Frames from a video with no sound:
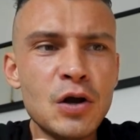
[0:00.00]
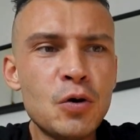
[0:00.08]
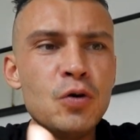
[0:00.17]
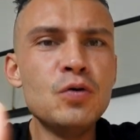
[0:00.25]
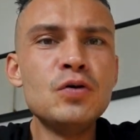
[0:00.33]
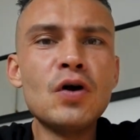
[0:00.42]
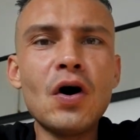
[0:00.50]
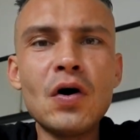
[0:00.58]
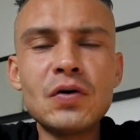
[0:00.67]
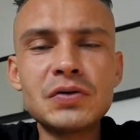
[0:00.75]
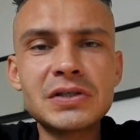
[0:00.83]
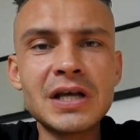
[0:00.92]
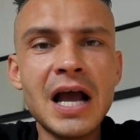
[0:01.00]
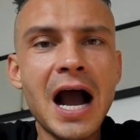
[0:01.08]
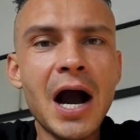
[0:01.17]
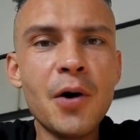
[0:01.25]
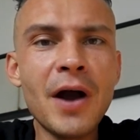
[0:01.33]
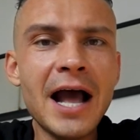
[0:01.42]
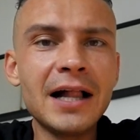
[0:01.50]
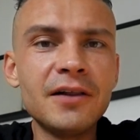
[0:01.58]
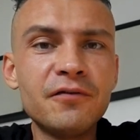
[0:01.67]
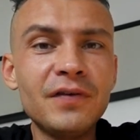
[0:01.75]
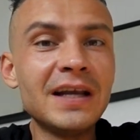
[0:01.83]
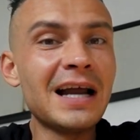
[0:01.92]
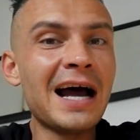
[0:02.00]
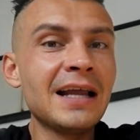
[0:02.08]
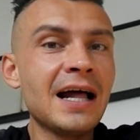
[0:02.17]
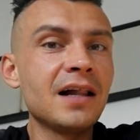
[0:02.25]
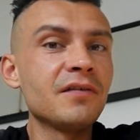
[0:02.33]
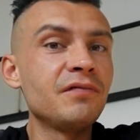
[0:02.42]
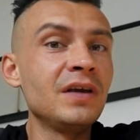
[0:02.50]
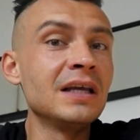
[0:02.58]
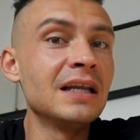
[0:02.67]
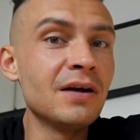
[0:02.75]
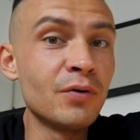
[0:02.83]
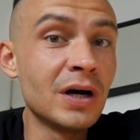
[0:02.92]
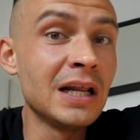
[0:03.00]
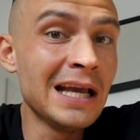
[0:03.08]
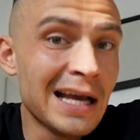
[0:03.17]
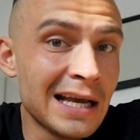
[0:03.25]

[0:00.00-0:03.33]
who knows how healthy and unhealthy it really